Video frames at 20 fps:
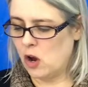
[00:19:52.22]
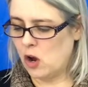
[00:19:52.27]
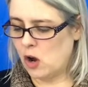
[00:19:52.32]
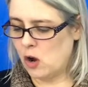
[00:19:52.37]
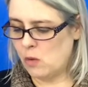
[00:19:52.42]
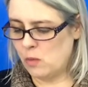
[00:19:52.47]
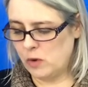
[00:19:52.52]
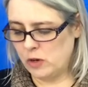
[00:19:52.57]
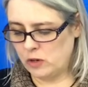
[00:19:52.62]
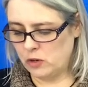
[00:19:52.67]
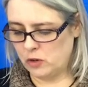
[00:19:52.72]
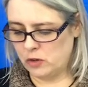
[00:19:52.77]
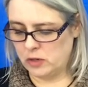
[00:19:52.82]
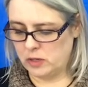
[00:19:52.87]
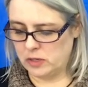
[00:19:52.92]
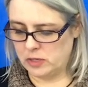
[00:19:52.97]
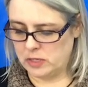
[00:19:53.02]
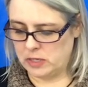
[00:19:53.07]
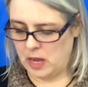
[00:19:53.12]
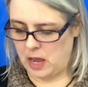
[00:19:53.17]
Erwin
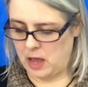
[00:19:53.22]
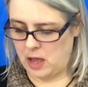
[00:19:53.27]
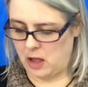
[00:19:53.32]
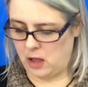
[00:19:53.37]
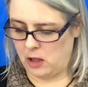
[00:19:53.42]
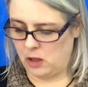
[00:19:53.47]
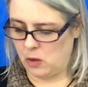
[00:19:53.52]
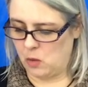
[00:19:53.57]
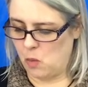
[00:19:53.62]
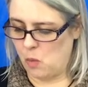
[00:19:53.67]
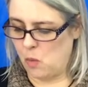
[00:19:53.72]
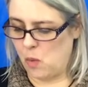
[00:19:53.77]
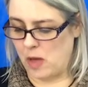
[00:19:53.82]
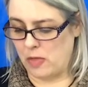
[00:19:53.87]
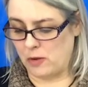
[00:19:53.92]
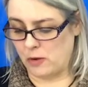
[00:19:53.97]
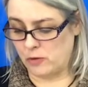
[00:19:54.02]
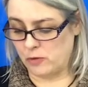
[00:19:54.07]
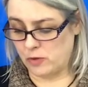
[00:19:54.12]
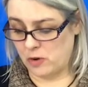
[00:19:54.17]
couldn't tell
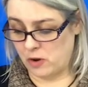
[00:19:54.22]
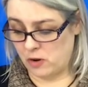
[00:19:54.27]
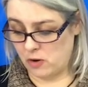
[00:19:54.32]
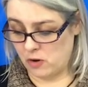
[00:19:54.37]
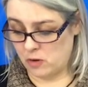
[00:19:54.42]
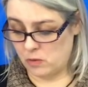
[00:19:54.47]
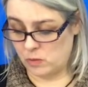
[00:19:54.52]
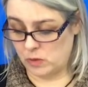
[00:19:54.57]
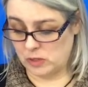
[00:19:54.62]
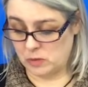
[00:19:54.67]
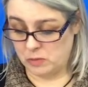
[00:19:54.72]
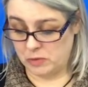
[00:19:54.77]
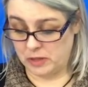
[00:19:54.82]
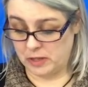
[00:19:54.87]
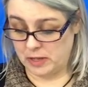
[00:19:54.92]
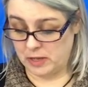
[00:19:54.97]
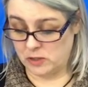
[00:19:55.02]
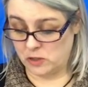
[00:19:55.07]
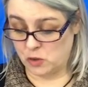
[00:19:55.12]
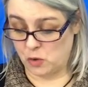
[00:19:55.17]
whether Traherne was
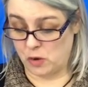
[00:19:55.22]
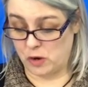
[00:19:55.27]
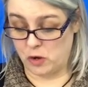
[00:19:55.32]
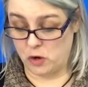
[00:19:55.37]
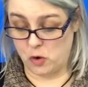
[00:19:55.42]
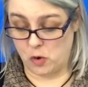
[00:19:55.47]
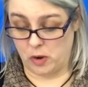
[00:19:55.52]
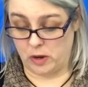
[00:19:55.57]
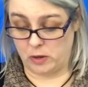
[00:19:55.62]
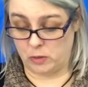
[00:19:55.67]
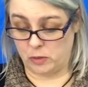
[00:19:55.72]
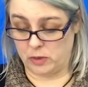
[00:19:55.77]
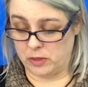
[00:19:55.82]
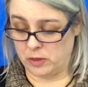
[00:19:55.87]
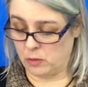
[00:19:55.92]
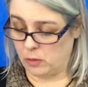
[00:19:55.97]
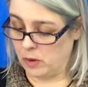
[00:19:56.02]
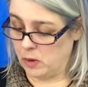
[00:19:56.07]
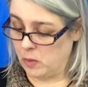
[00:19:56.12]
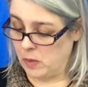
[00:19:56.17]
pleased or annoyed with
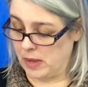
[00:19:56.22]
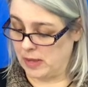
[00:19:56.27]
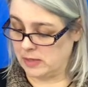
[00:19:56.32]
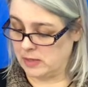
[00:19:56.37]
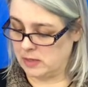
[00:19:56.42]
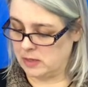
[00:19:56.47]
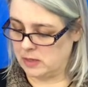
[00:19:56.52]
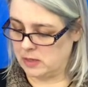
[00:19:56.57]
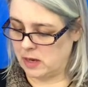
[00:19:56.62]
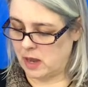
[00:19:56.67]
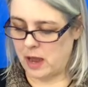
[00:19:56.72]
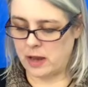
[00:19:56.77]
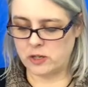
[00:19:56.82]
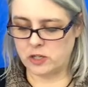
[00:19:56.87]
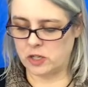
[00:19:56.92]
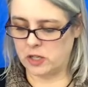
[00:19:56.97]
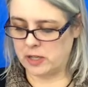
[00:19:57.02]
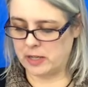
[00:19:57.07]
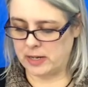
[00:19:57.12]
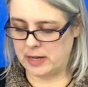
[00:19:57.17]
the request. I
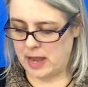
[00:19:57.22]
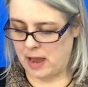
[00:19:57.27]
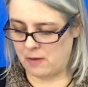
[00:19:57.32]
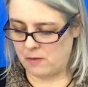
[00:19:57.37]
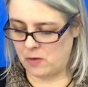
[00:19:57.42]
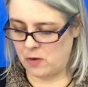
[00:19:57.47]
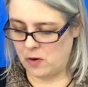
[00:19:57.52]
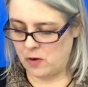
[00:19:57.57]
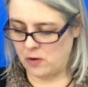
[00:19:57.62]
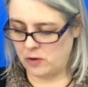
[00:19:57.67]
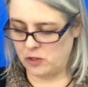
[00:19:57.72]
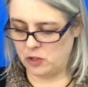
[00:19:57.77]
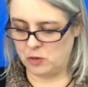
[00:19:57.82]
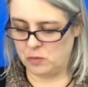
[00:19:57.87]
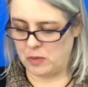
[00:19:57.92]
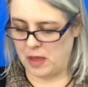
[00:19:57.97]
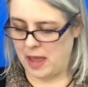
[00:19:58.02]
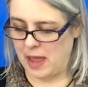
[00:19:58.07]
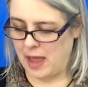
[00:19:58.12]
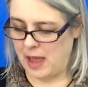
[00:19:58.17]
shall endeavor to
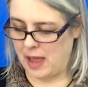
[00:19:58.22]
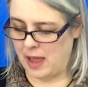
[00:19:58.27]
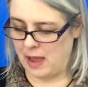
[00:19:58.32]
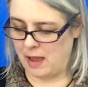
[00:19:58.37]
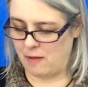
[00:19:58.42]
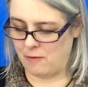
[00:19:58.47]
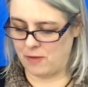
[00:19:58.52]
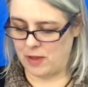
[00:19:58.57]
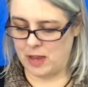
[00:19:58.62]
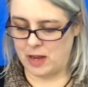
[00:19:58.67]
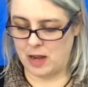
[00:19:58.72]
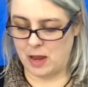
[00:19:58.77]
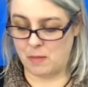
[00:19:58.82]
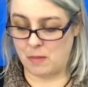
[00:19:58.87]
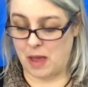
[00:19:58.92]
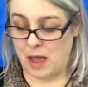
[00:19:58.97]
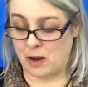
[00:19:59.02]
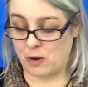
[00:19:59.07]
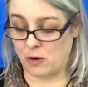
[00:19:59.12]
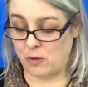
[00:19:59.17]
behave in a
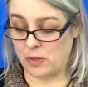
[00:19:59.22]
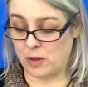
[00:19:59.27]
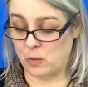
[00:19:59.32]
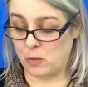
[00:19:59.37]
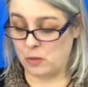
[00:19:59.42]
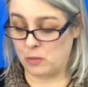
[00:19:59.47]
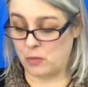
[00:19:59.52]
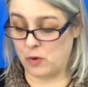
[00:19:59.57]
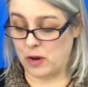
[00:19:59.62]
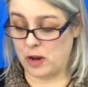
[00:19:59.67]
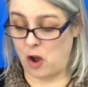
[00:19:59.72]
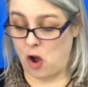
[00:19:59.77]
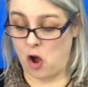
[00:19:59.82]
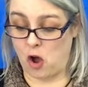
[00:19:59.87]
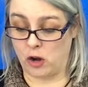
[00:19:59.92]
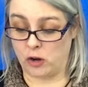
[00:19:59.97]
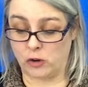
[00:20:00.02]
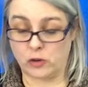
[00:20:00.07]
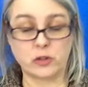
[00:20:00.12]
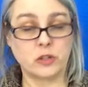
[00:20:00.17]
manner that would bring
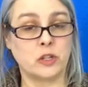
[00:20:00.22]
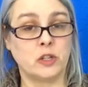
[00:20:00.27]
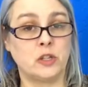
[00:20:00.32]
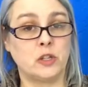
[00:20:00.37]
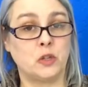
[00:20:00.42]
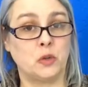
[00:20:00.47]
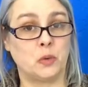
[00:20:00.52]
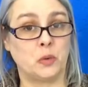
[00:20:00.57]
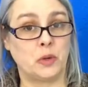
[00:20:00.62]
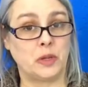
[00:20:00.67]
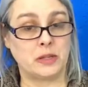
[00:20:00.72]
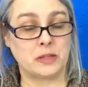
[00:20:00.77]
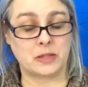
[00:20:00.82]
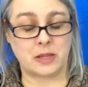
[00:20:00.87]
honor to you, he